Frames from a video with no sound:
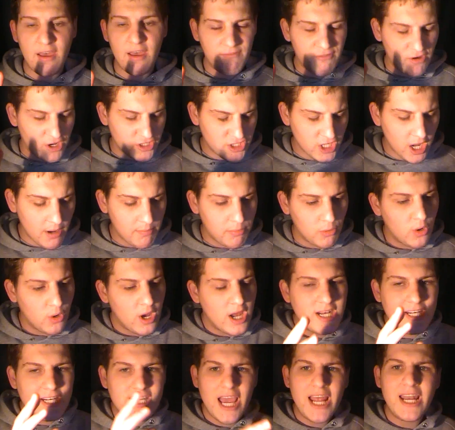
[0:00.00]
for example,
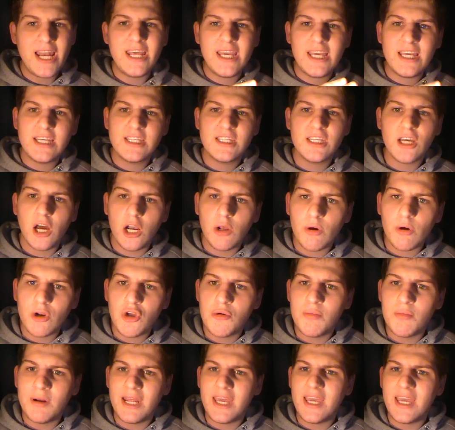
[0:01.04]
Denny is the only one
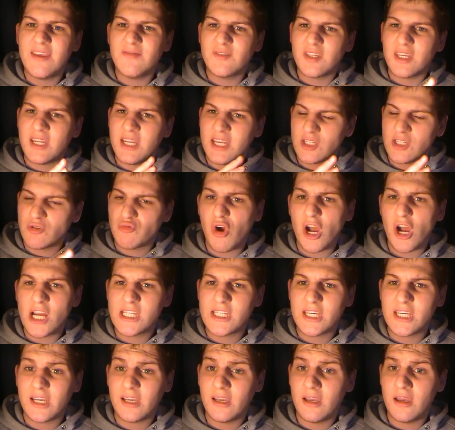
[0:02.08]
who believes in his
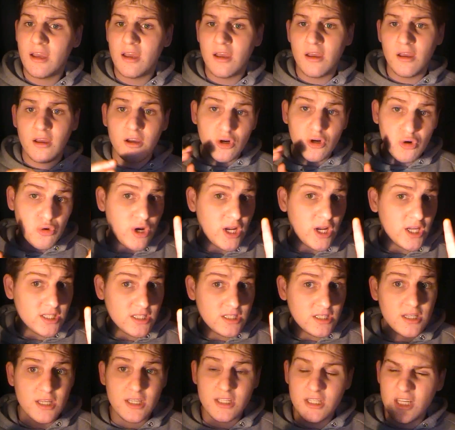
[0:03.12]
writing.
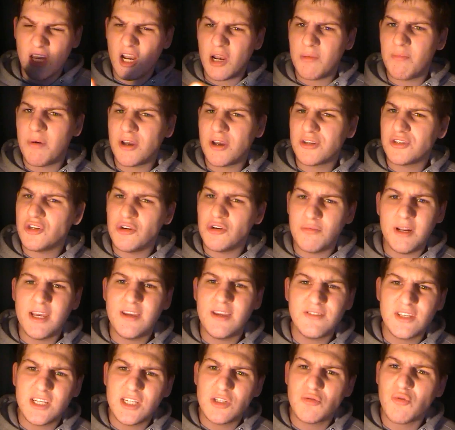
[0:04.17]
Chris is the only person who
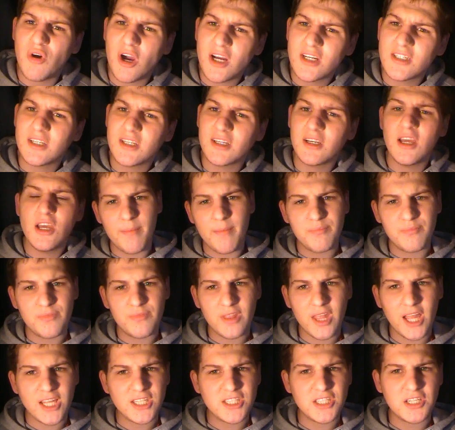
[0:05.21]
believes in his writing.
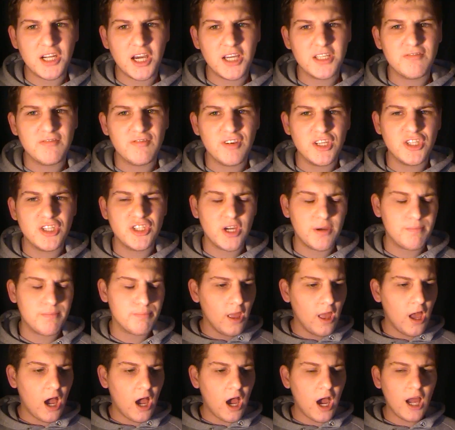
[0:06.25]
That's a nice feature.
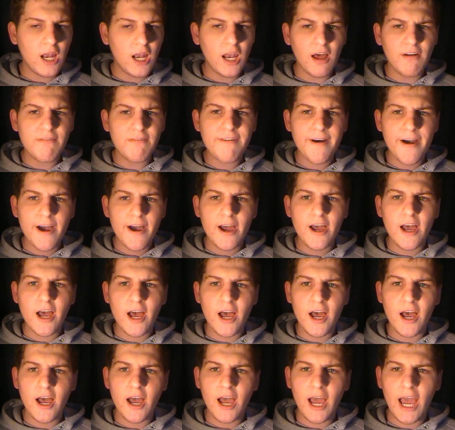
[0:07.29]
I love
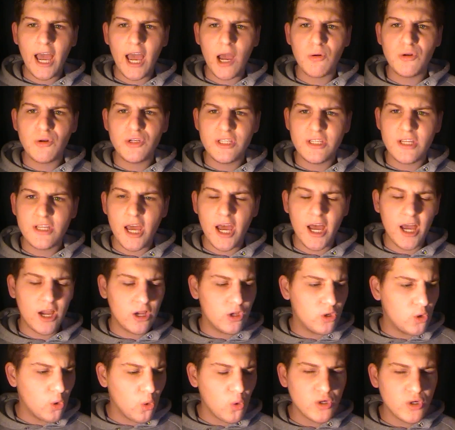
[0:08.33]
how
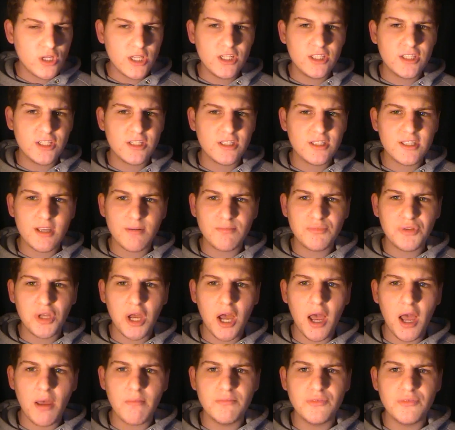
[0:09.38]
Gordy's
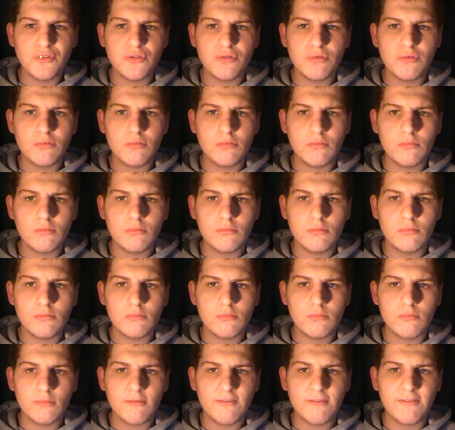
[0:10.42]
sometimes
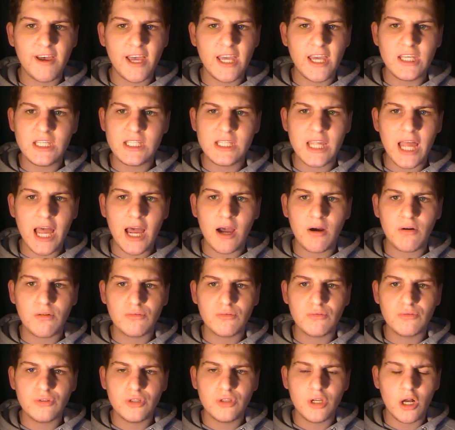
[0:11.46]
phased out.
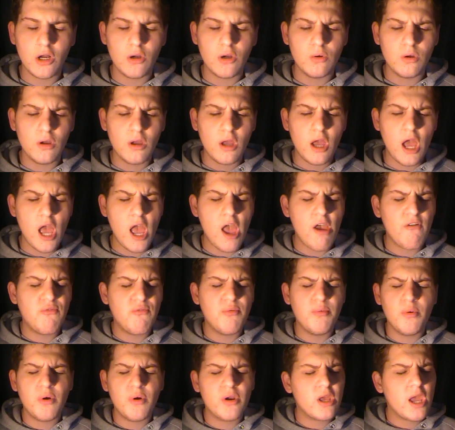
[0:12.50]
You know,
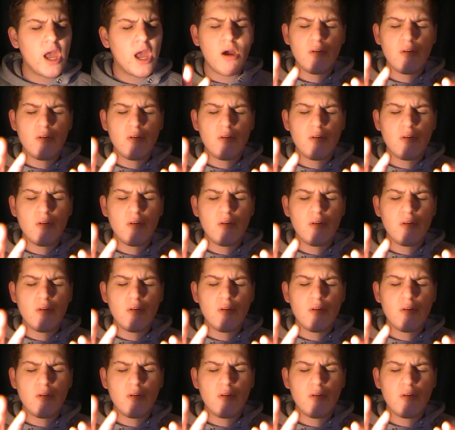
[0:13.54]
everybody